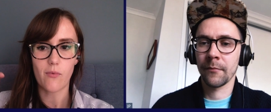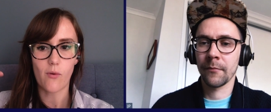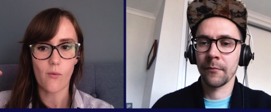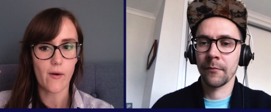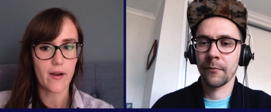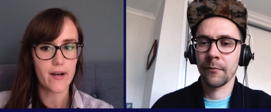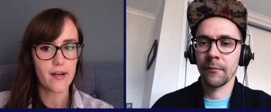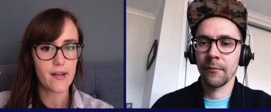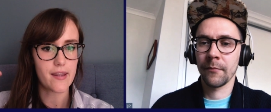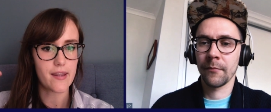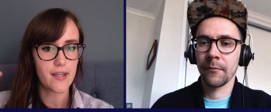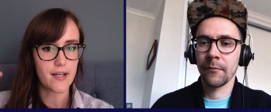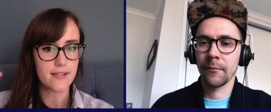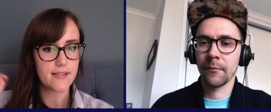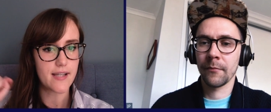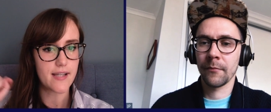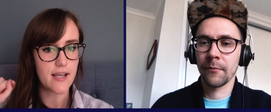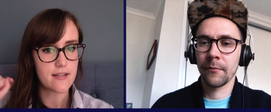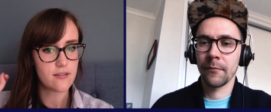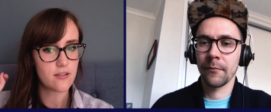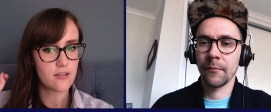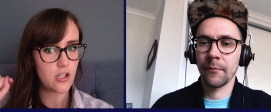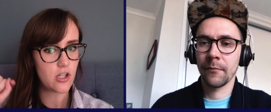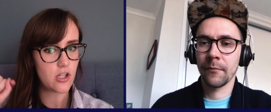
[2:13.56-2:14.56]
Speaker 1: number one
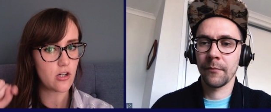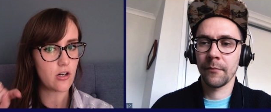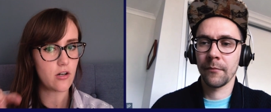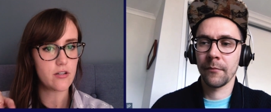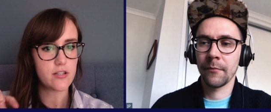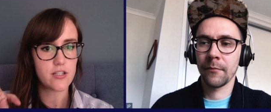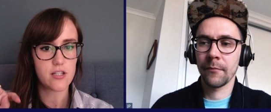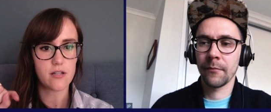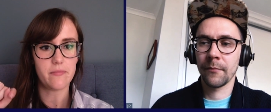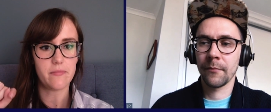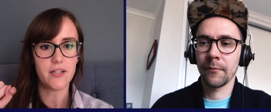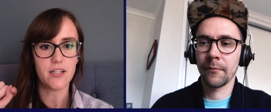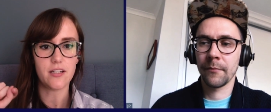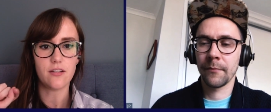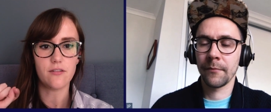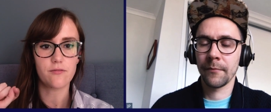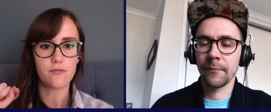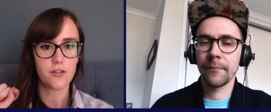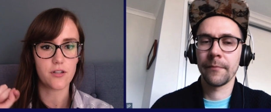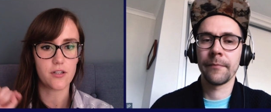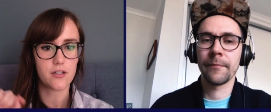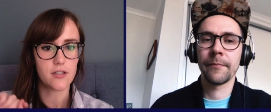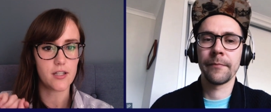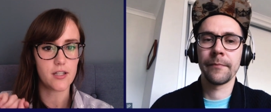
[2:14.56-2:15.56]
things has got to be
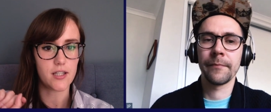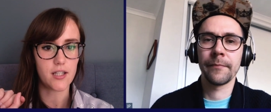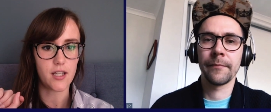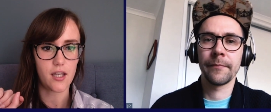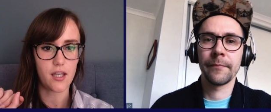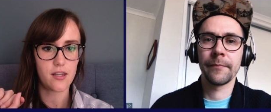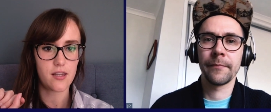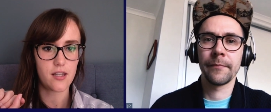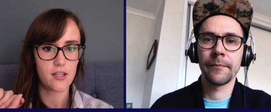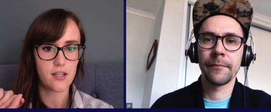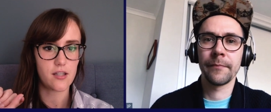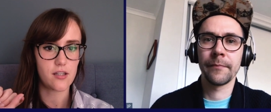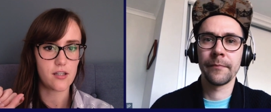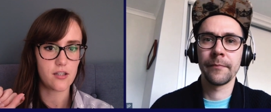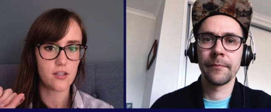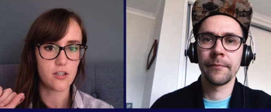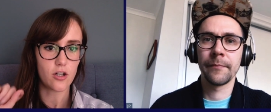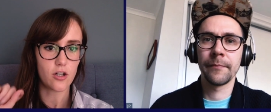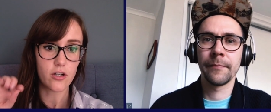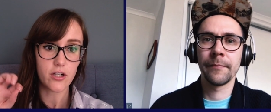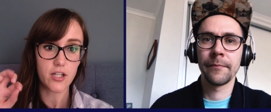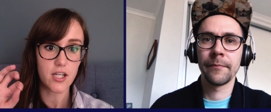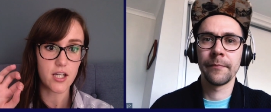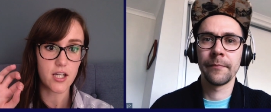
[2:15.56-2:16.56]
you've got to get that
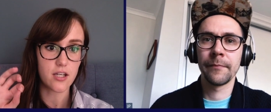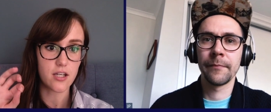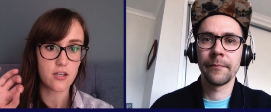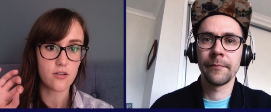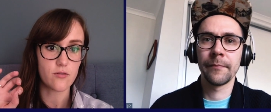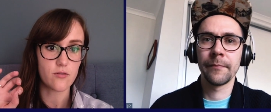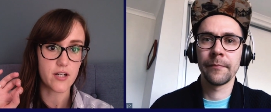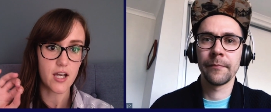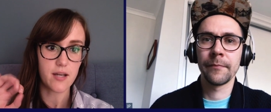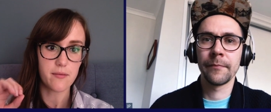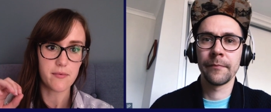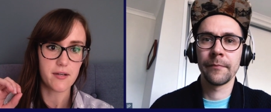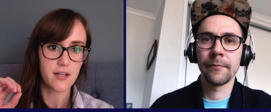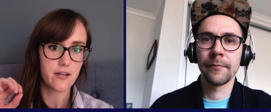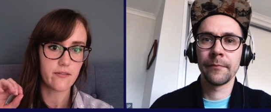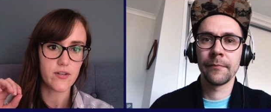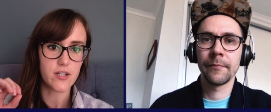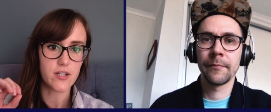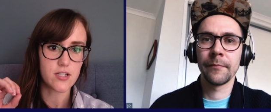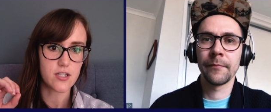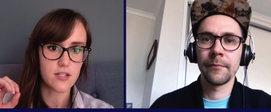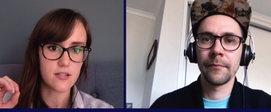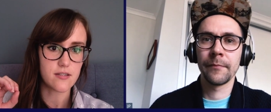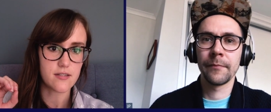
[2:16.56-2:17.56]
got to get your naming
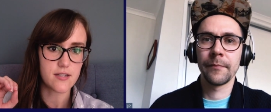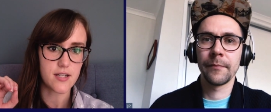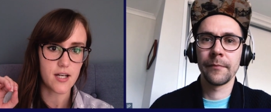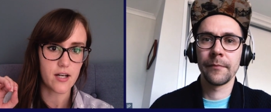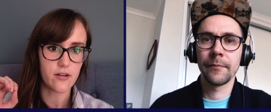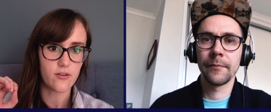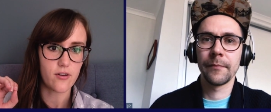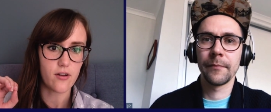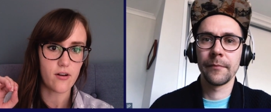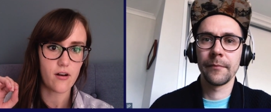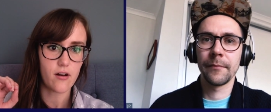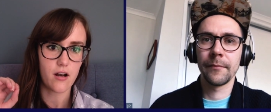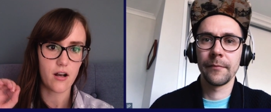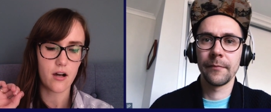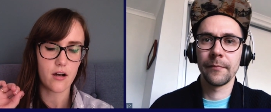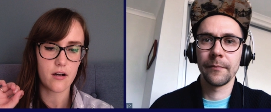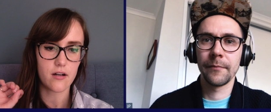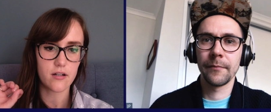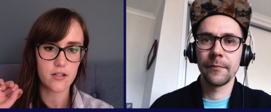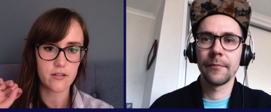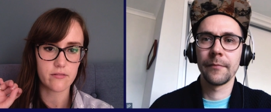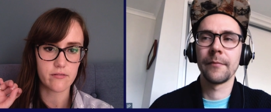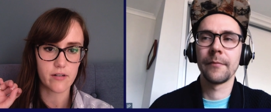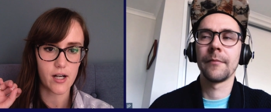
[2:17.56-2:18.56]
conventions down on
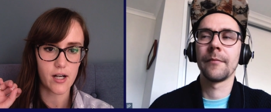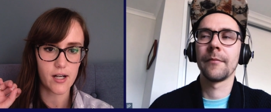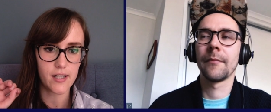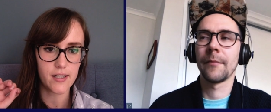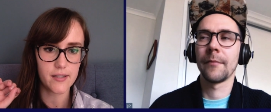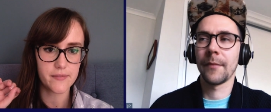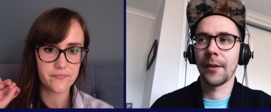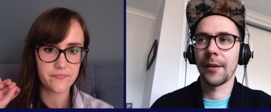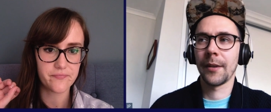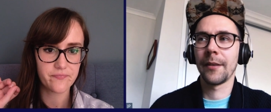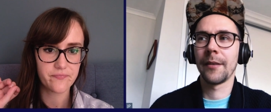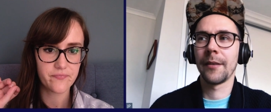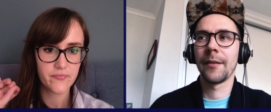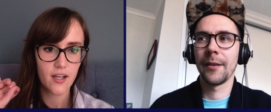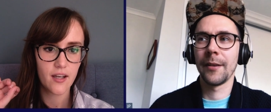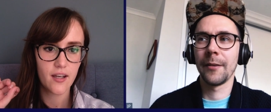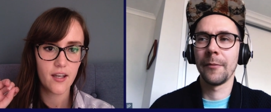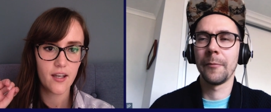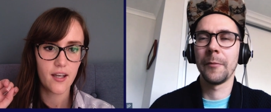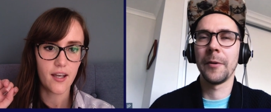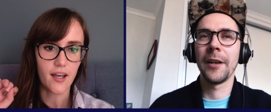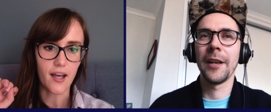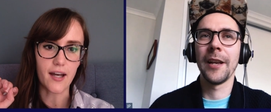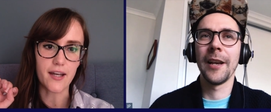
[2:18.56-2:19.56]
lock, right?
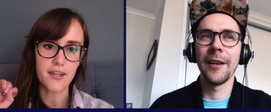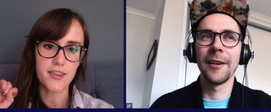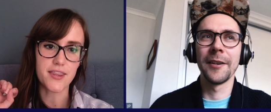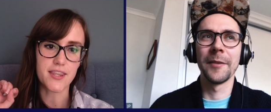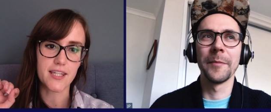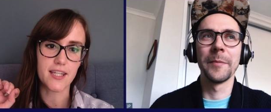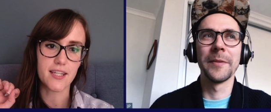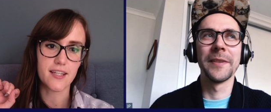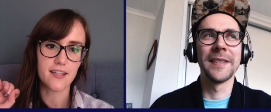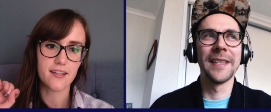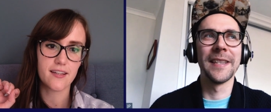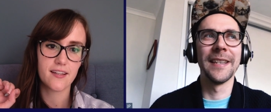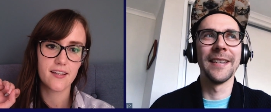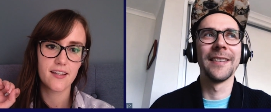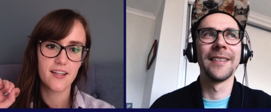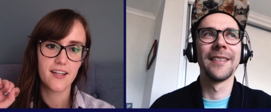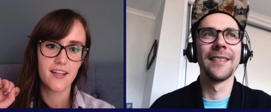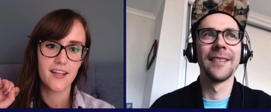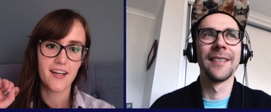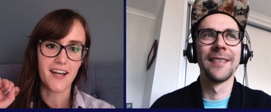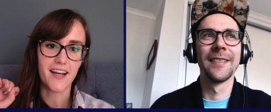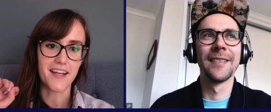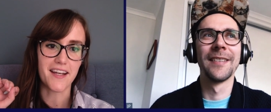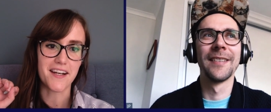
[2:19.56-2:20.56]
Speaker 2: One hundred
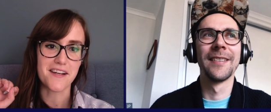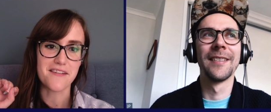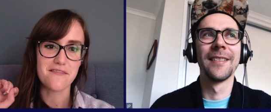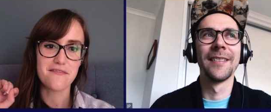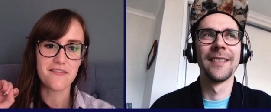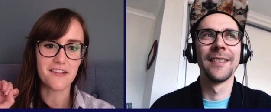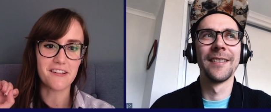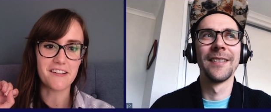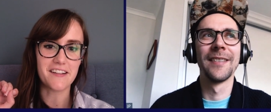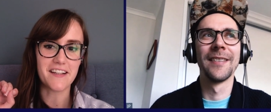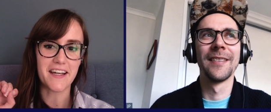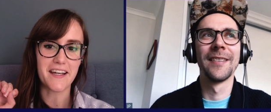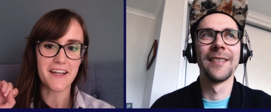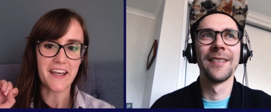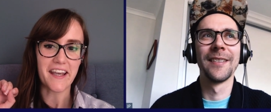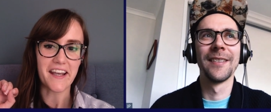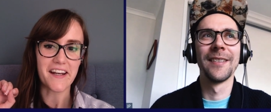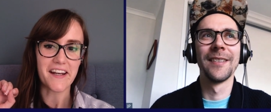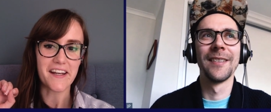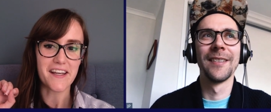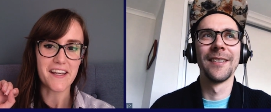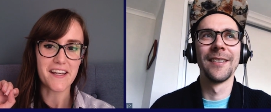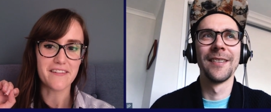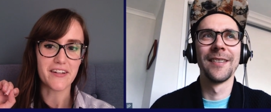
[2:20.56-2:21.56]
percent.
Speaker 1: And I feel
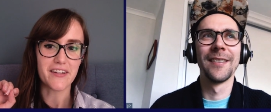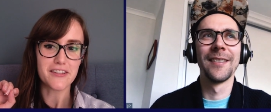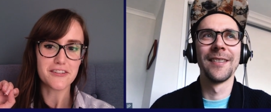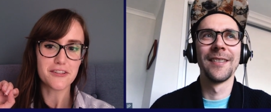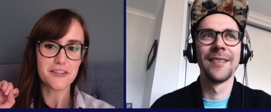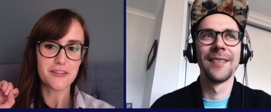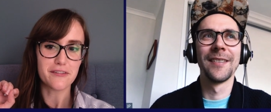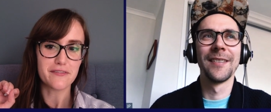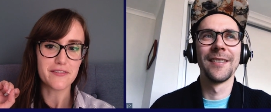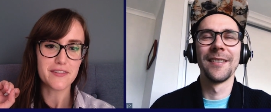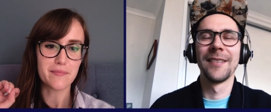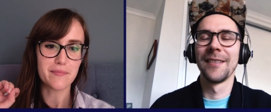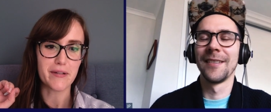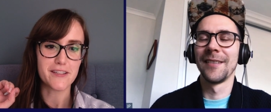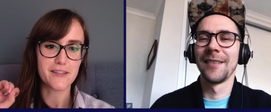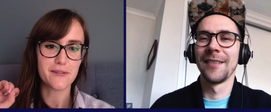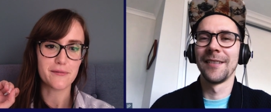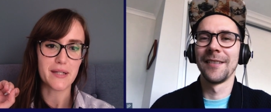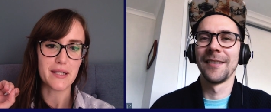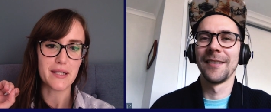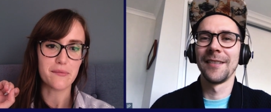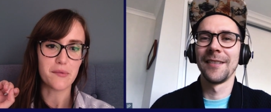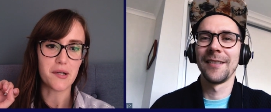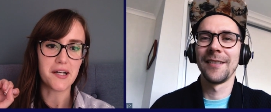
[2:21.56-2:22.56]
like any of us who have
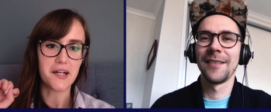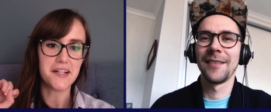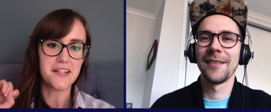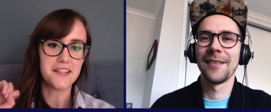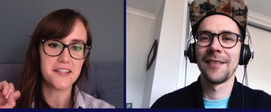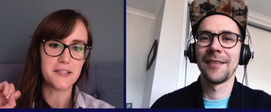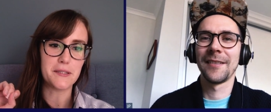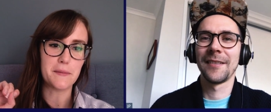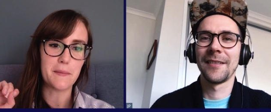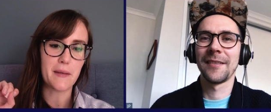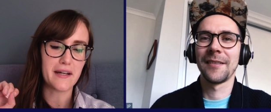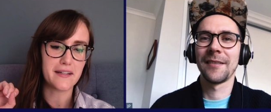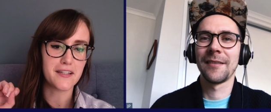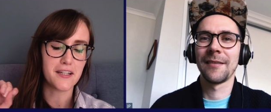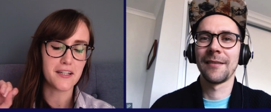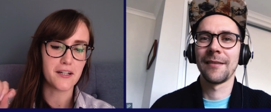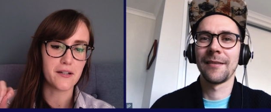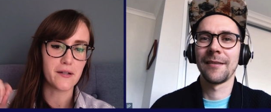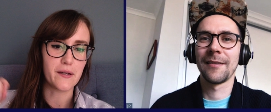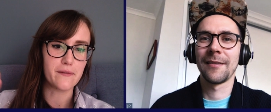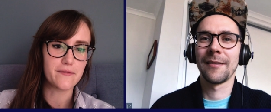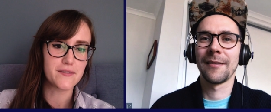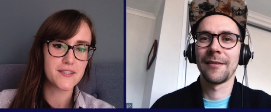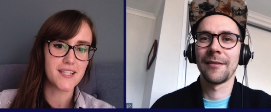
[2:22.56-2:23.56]
spent a wee while in
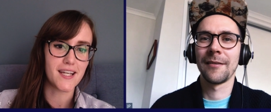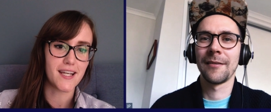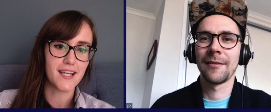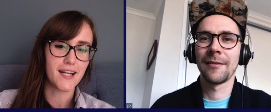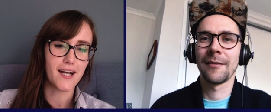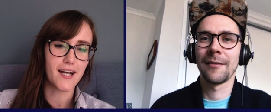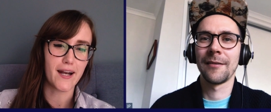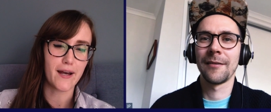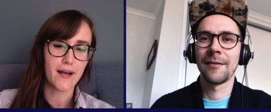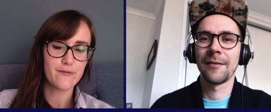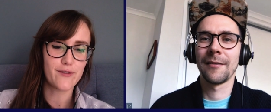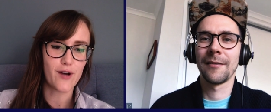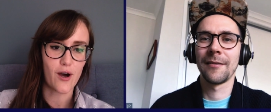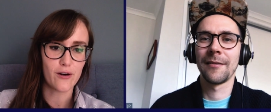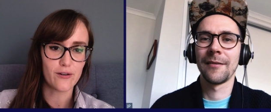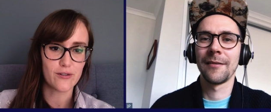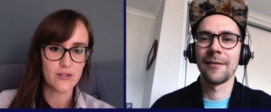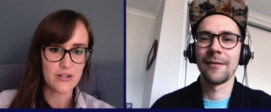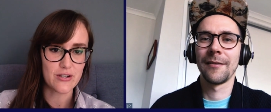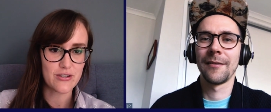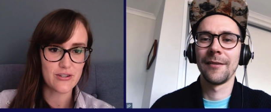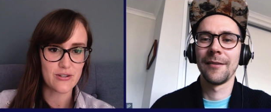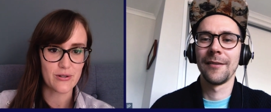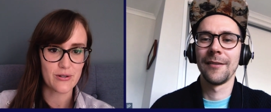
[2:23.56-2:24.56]
Marketo have seen enough
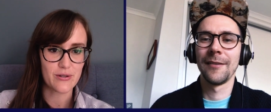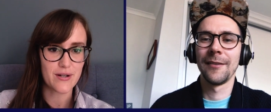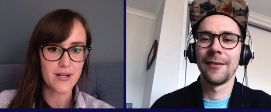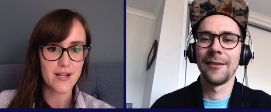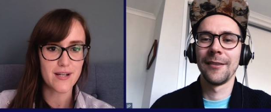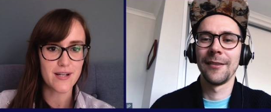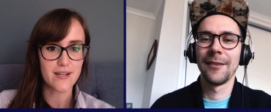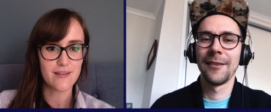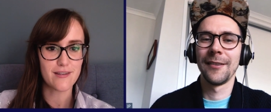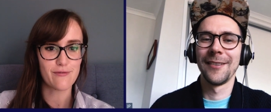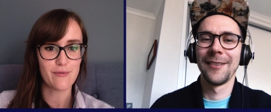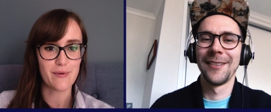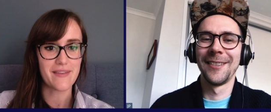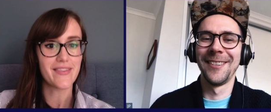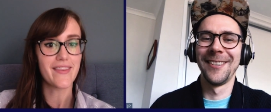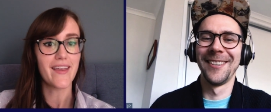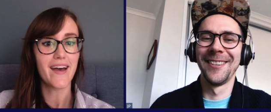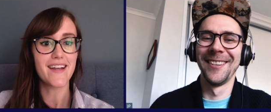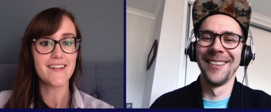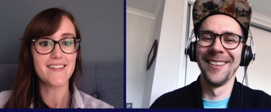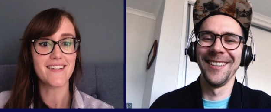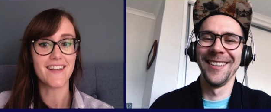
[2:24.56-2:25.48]
horror stories of when